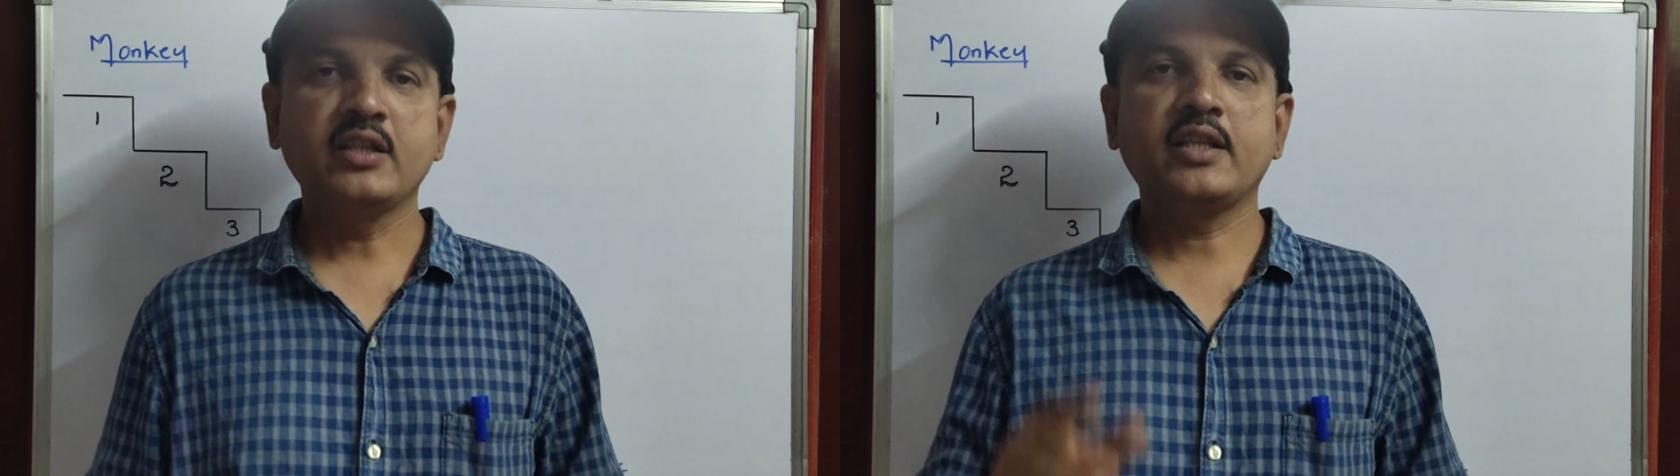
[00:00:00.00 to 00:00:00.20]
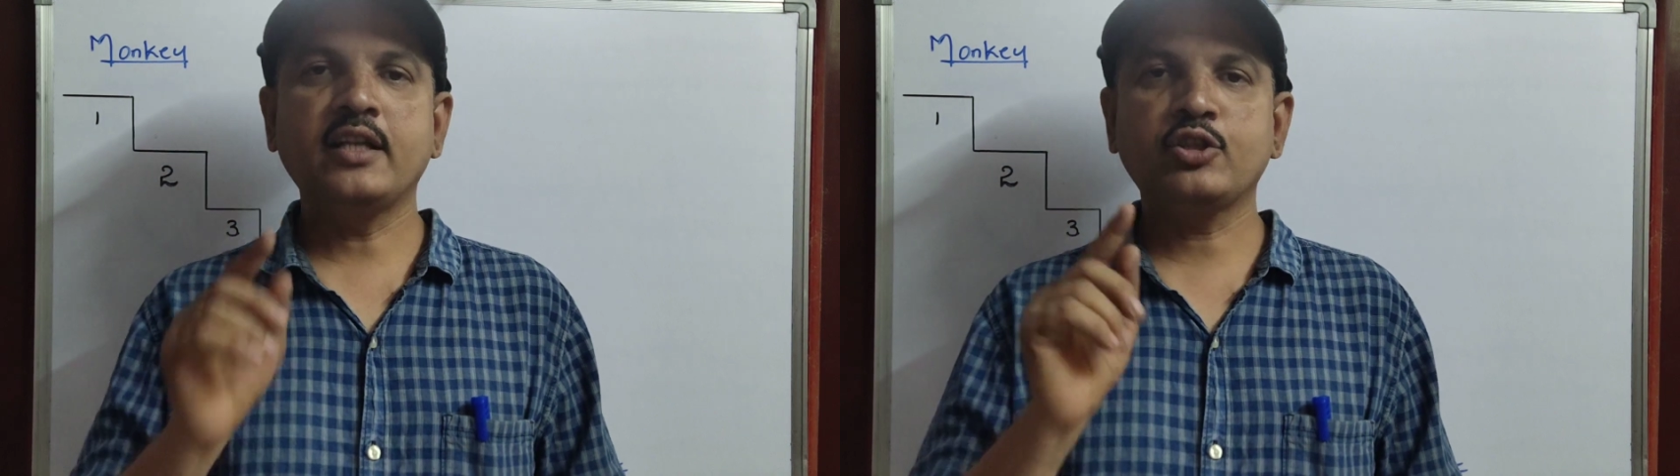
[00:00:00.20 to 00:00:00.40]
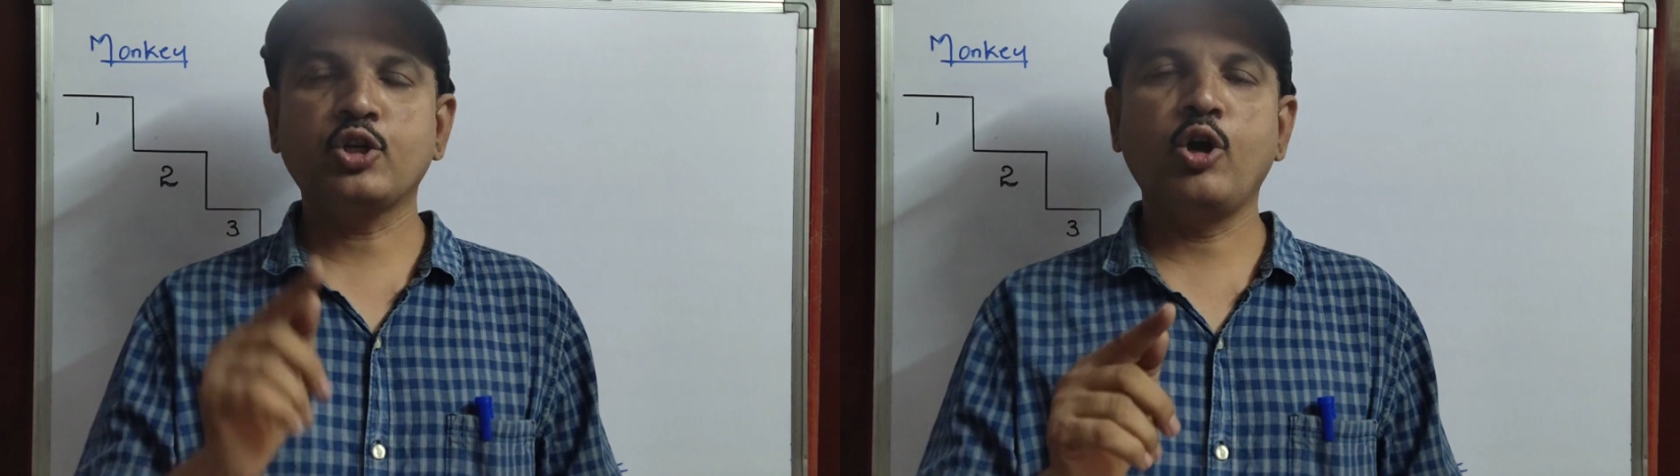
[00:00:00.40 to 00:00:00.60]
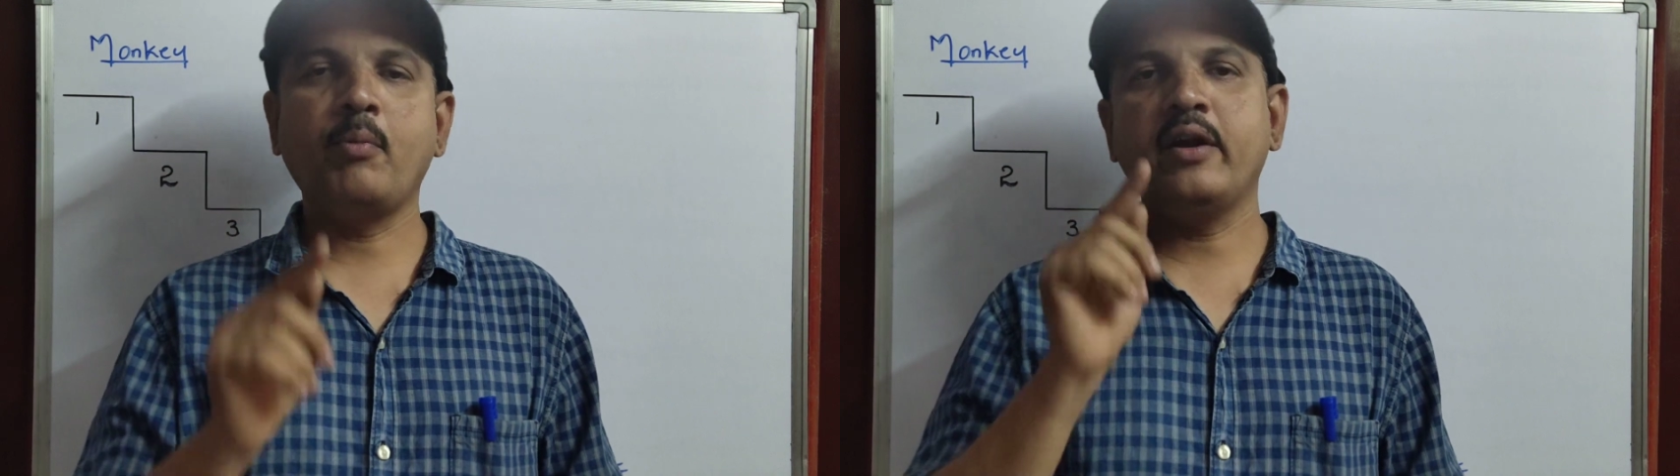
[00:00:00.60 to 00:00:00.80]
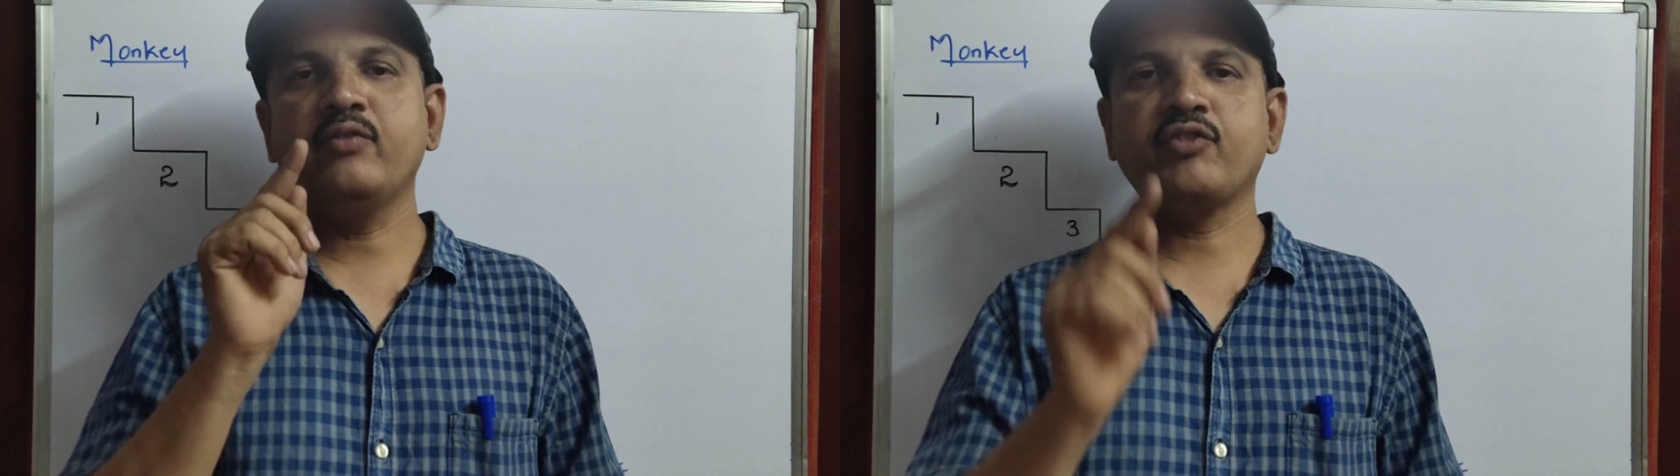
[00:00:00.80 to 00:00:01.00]
10th
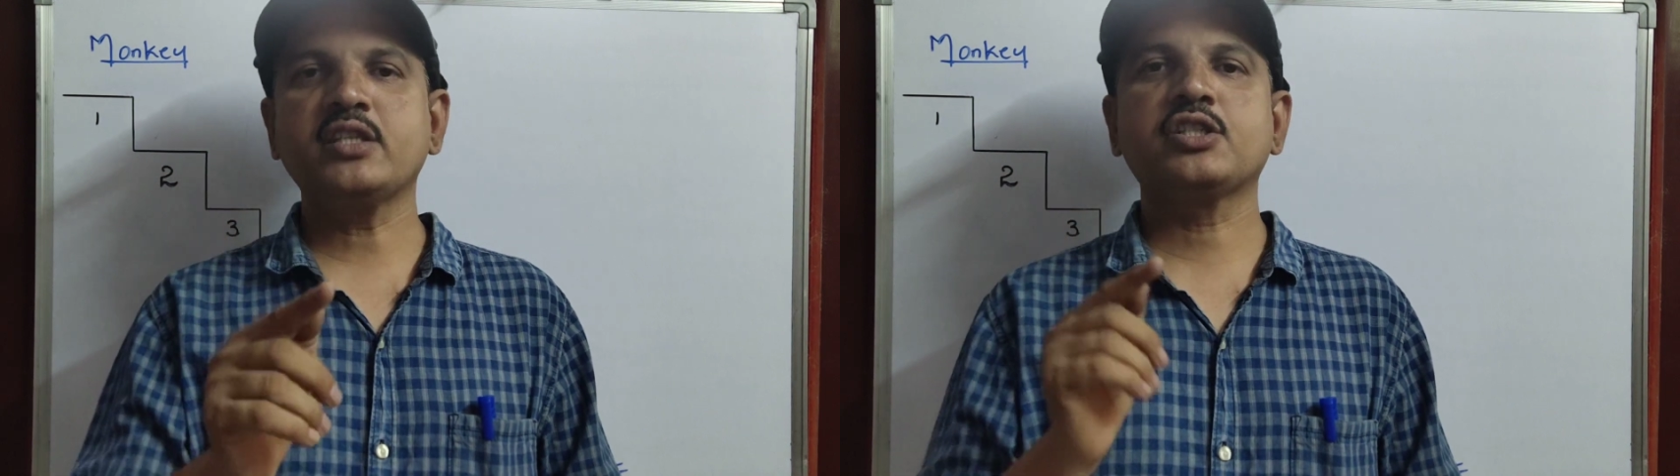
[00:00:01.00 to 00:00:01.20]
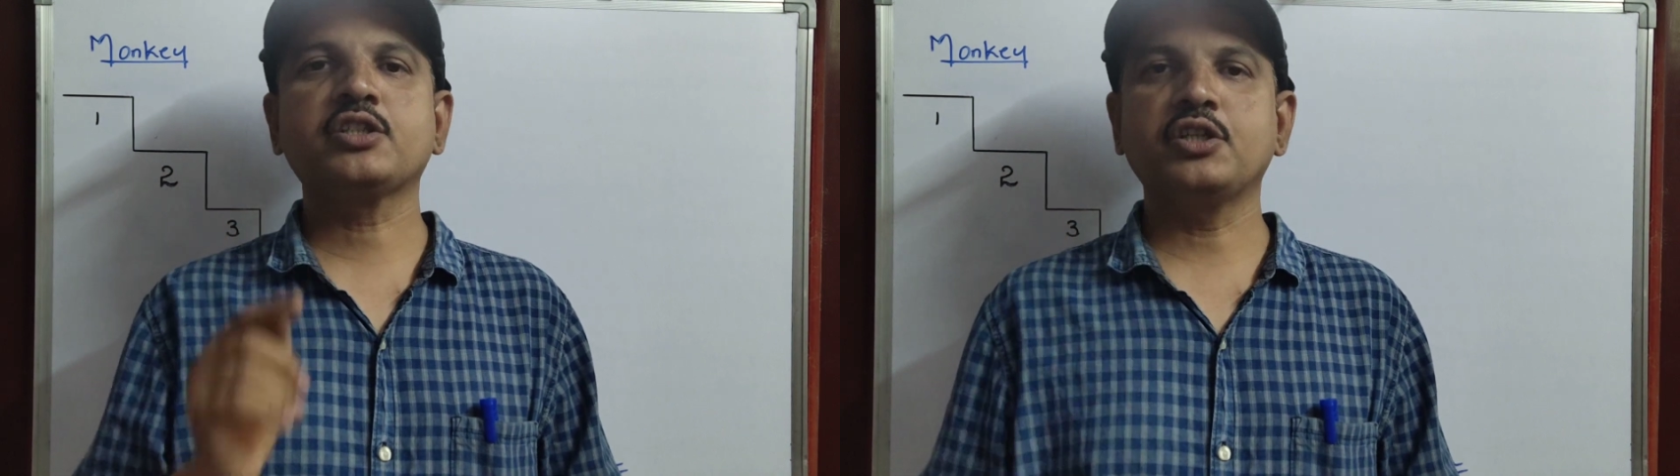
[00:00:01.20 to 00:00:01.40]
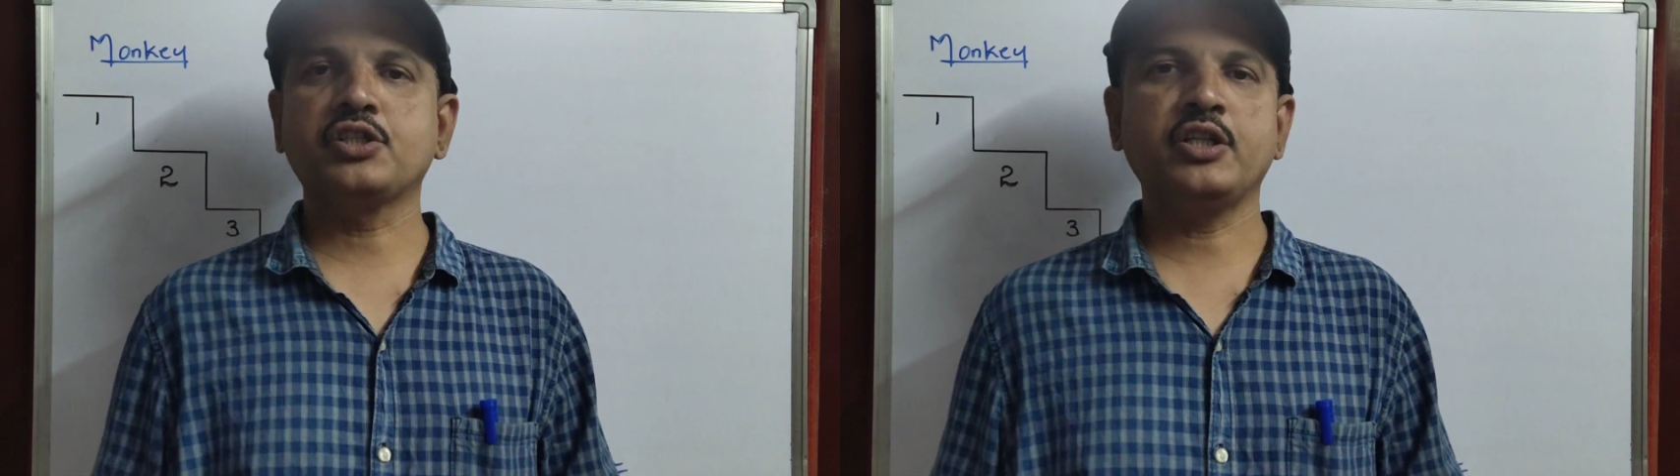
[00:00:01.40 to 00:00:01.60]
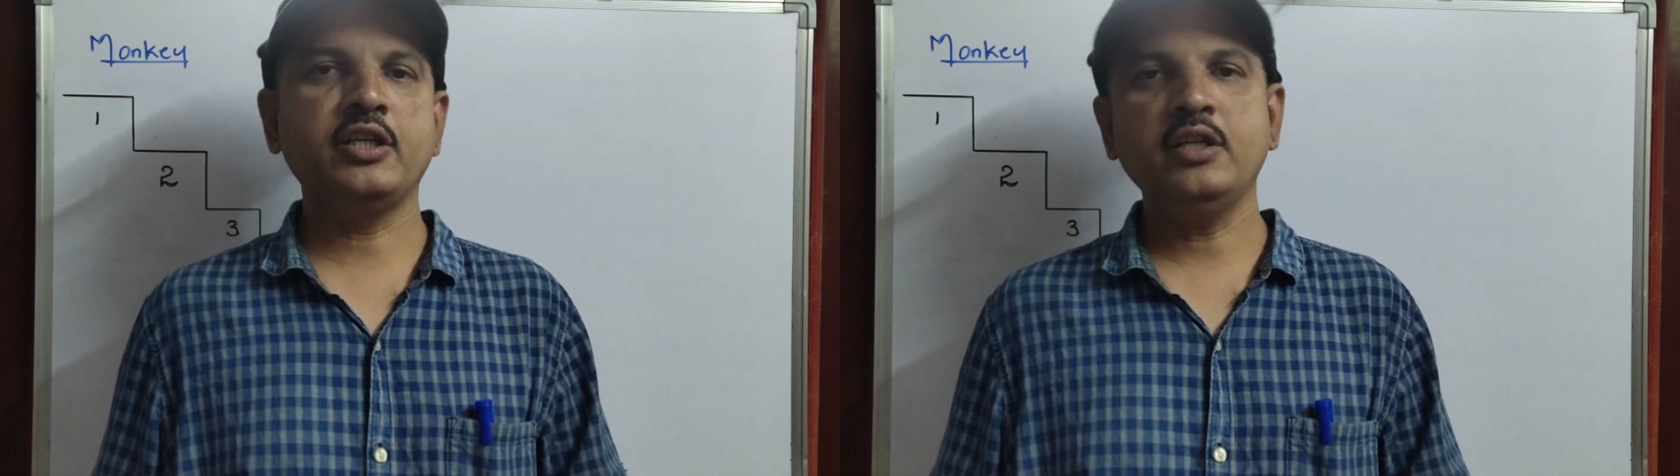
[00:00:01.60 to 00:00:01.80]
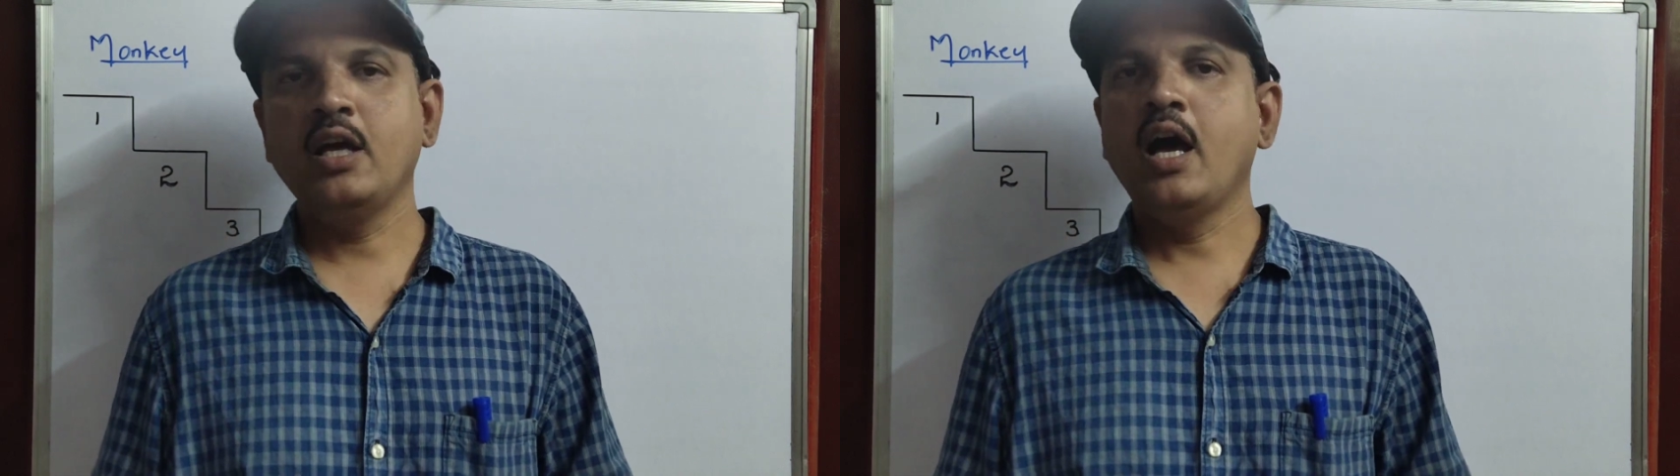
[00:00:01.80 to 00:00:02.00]
Roman first
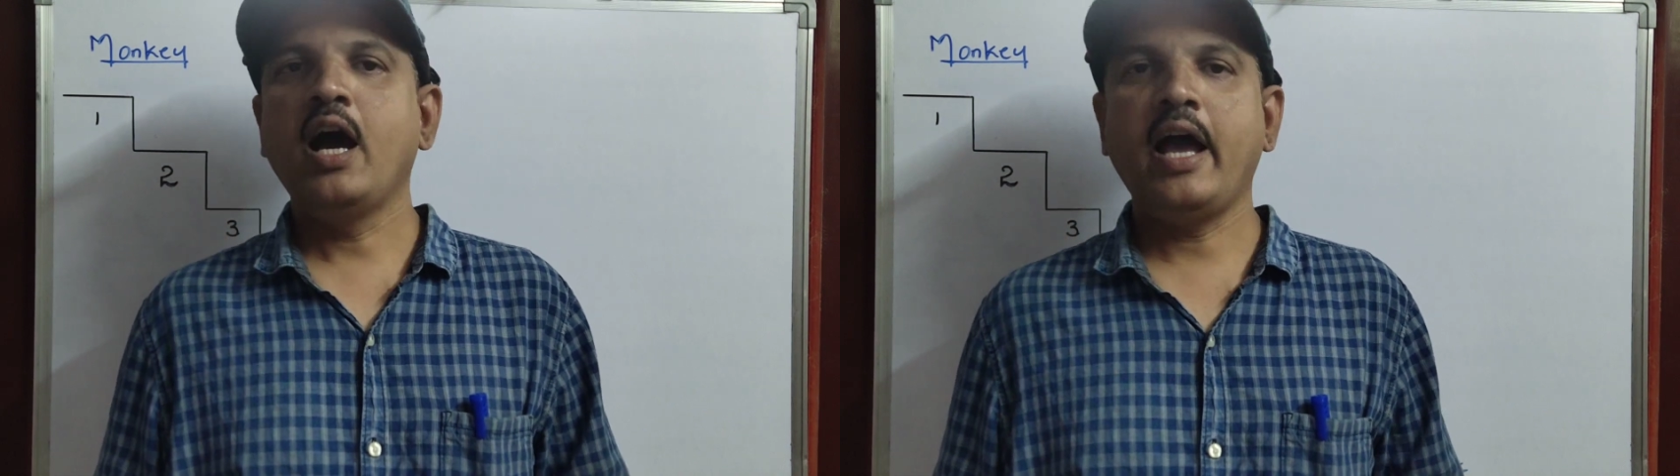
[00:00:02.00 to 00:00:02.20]
question.